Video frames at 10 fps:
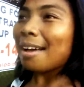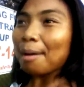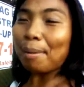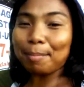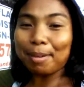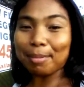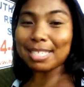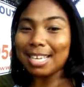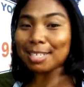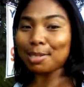I might be able
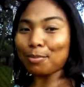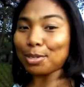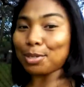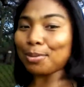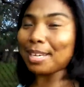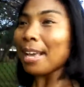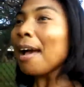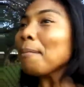to take some real quick.